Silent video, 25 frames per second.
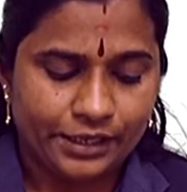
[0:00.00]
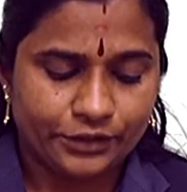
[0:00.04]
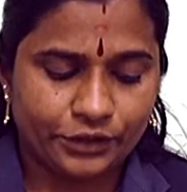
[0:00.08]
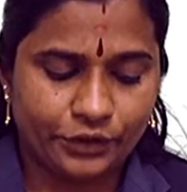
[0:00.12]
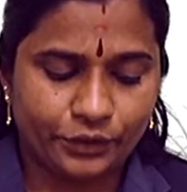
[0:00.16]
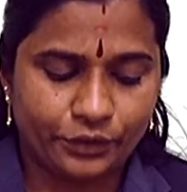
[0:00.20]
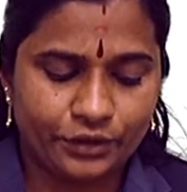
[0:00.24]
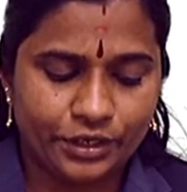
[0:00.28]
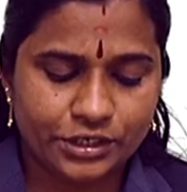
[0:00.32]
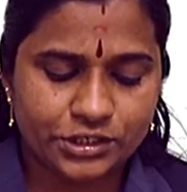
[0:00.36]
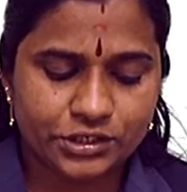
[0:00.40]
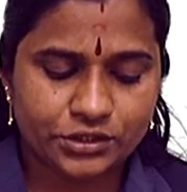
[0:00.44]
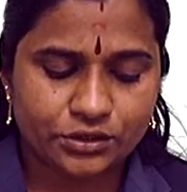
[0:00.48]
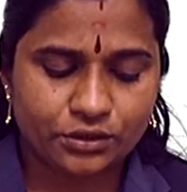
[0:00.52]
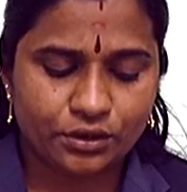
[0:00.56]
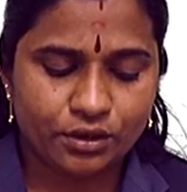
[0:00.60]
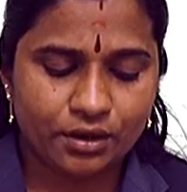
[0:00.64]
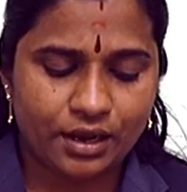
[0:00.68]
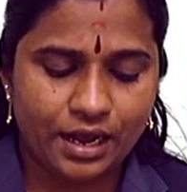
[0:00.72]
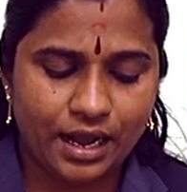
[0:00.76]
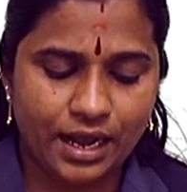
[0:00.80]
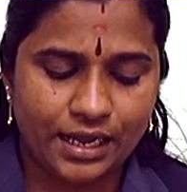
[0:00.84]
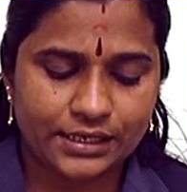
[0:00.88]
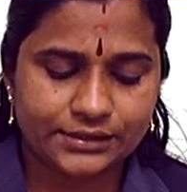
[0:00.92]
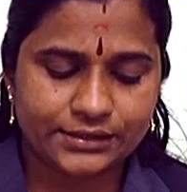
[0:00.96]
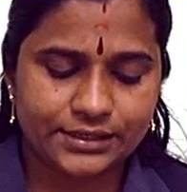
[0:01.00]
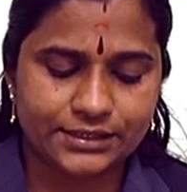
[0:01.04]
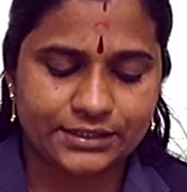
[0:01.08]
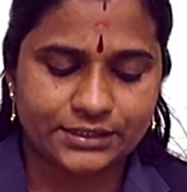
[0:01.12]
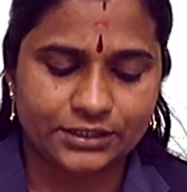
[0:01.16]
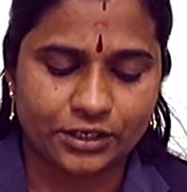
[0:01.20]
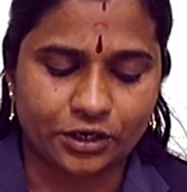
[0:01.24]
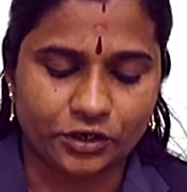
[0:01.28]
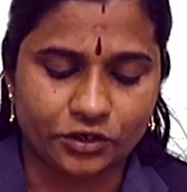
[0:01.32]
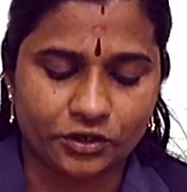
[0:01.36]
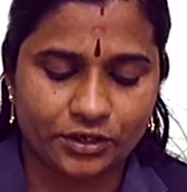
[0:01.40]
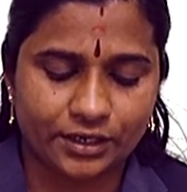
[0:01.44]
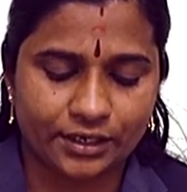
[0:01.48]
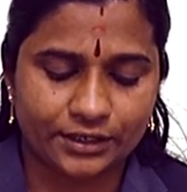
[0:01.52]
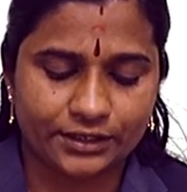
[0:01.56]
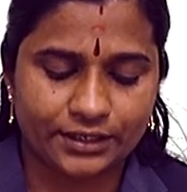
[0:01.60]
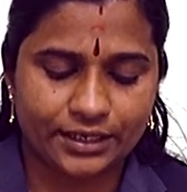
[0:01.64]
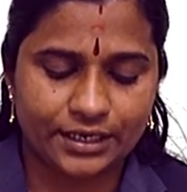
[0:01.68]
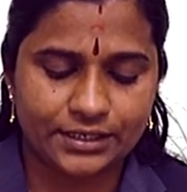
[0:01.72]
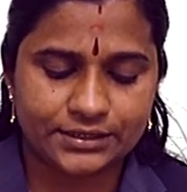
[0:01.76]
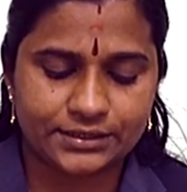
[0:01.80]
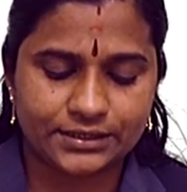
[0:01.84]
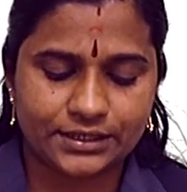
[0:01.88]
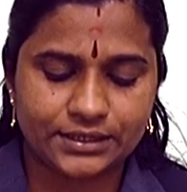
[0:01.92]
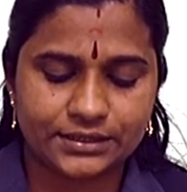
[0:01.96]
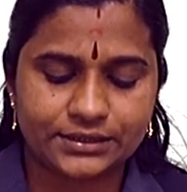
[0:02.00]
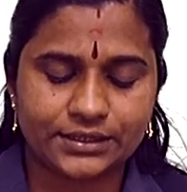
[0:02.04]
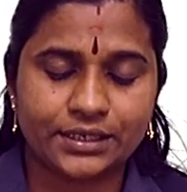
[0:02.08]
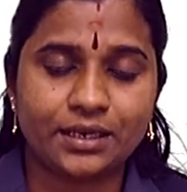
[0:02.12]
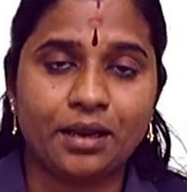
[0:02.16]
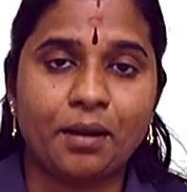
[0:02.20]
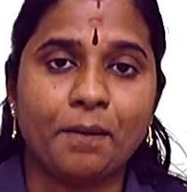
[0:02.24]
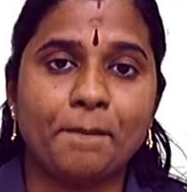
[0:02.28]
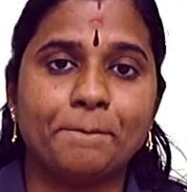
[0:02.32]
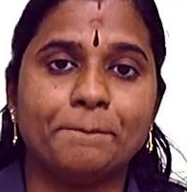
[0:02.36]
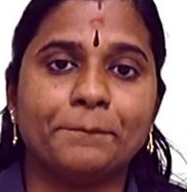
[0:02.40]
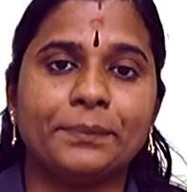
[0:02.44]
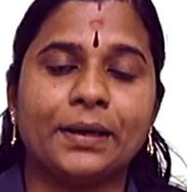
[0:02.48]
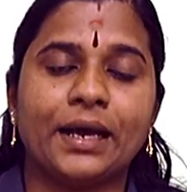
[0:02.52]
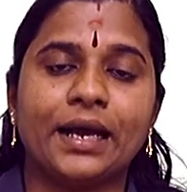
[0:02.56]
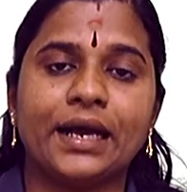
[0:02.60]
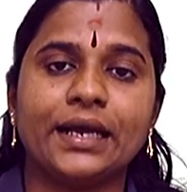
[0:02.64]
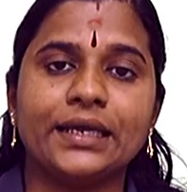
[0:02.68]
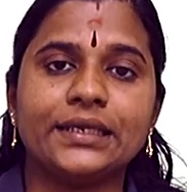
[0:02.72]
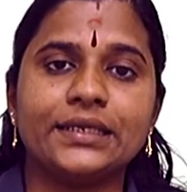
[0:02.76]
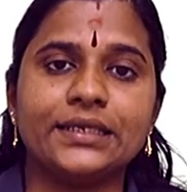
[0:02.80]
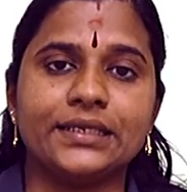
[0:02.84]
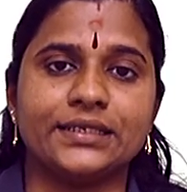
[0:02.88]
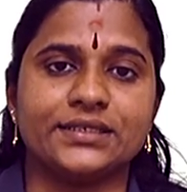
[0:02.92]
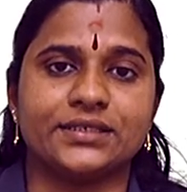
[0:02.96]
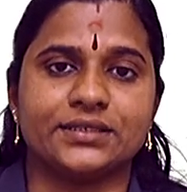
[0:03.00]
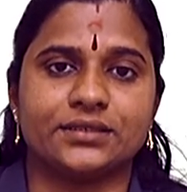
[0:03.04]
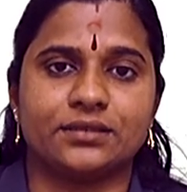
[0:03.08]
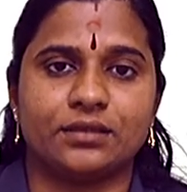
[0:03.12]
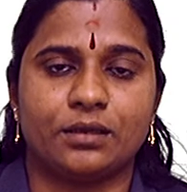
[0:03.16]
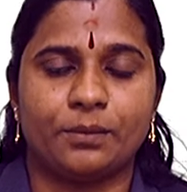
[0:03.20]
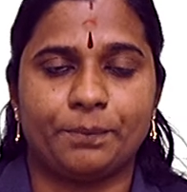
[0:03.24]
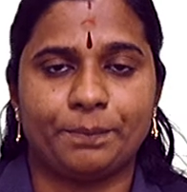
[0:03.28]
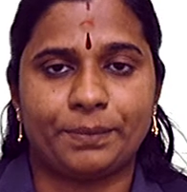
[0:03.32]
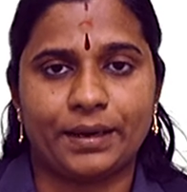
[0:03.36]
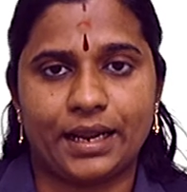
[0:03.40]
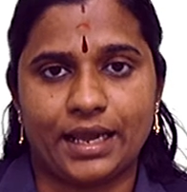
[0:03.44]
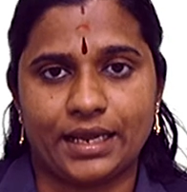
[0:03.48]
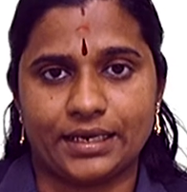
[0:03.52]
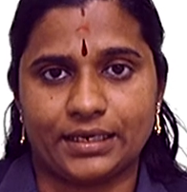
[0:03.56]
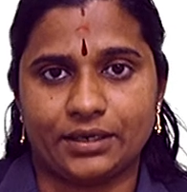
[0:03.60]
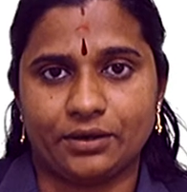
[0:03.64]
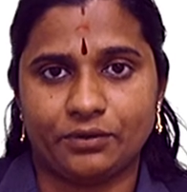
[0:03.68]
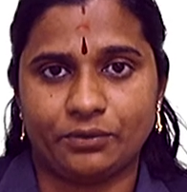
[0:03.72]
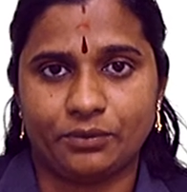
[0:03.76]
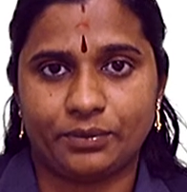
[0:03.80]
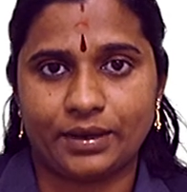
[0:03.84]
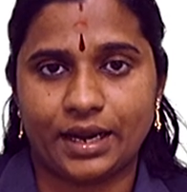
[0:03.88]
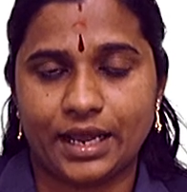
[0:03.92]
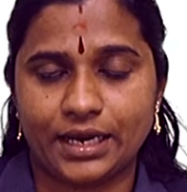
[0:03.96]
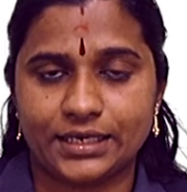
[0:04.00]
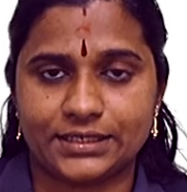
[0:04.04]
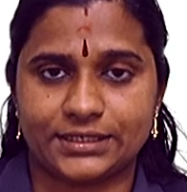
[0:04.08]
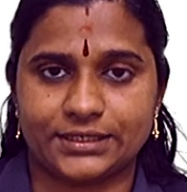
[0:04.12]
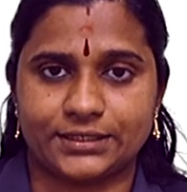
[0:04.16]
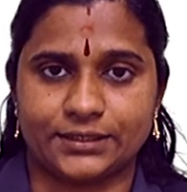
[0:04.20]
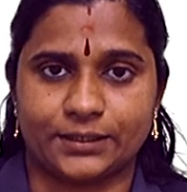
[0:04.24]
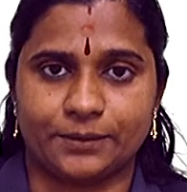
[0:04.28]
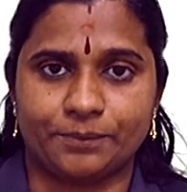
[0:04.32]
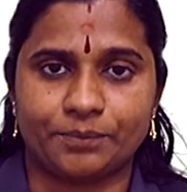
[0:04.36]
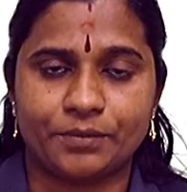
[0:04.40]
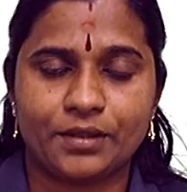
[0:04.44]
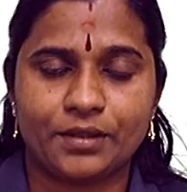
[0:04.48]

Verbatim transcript: The UNESCO has its headquarters is in Paris, France.